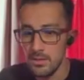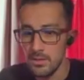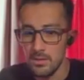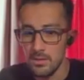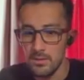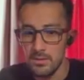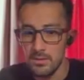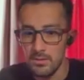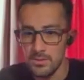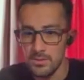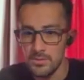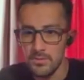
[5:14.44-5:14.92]

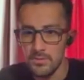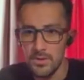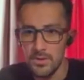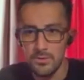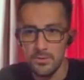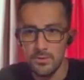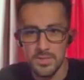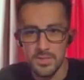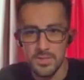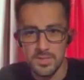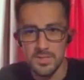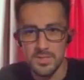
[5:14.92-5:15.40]
there's
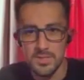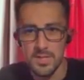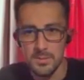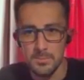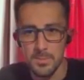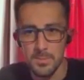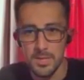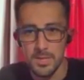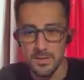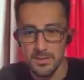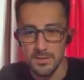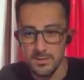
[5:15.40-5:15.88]
various
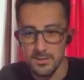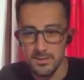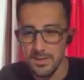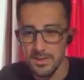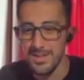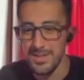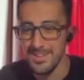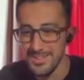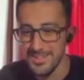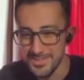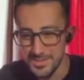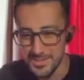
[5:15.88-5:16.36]
stigma
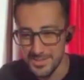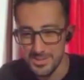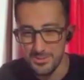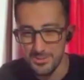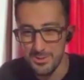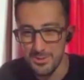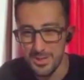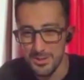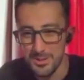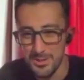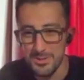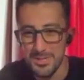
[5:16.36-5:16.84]

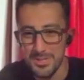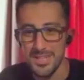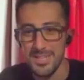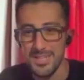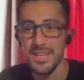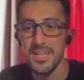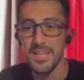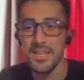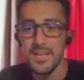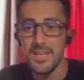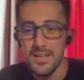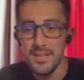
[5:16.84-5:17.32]

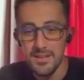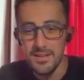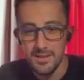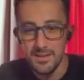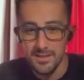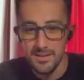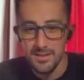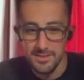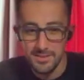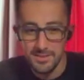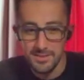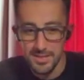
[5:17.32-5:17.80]
surrounding
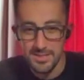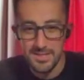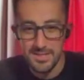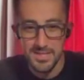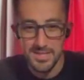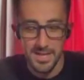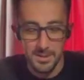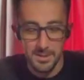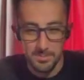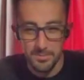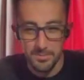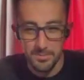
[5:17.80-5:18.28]
that
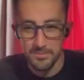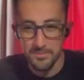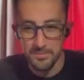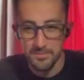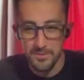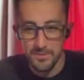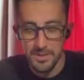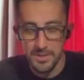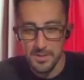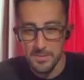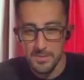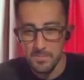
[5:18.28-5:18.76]
type
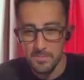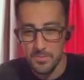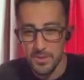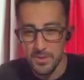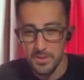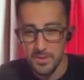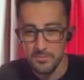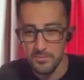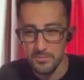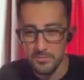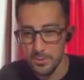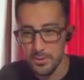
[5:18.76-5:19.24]
of
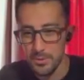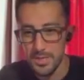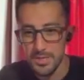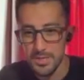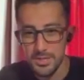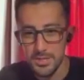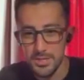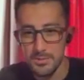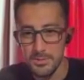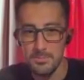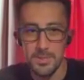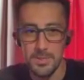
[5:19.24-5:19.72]

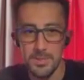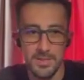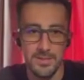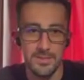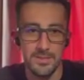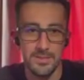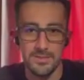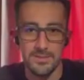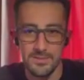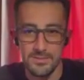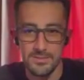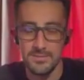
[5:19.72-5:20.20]
vocation
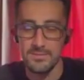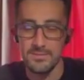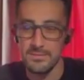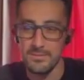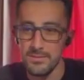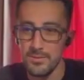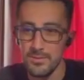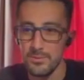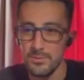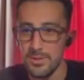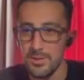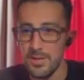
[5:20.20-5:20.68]
because a
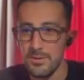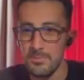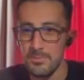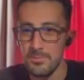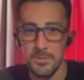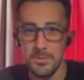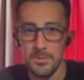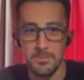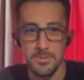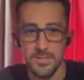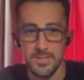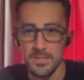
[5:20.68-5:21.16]
lot
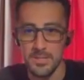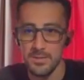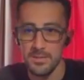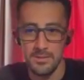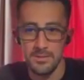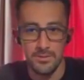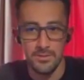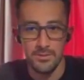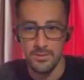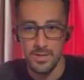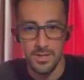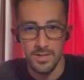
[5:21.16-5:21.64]
of people say
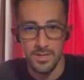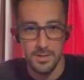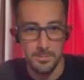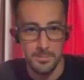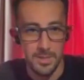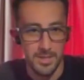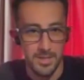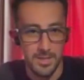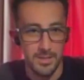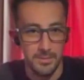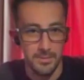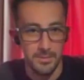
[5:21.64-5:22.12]
that you're not going
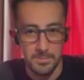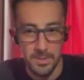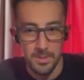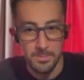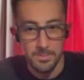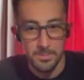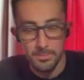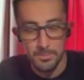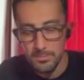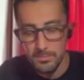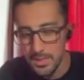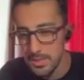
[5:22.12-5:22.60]
to make any
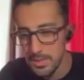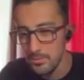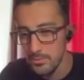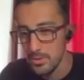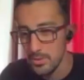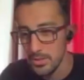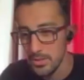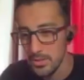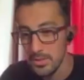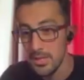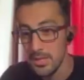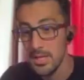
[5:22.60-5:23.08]
proper money
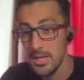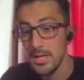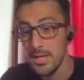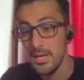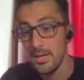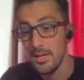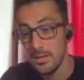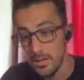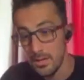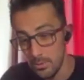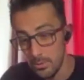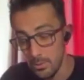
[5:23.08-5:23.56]
with it.
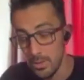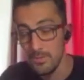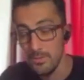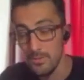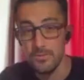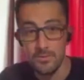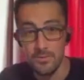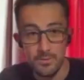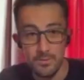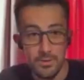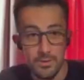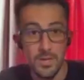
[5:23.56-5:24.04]

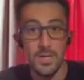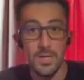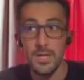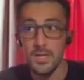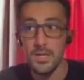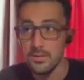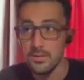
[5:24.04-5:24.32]
However,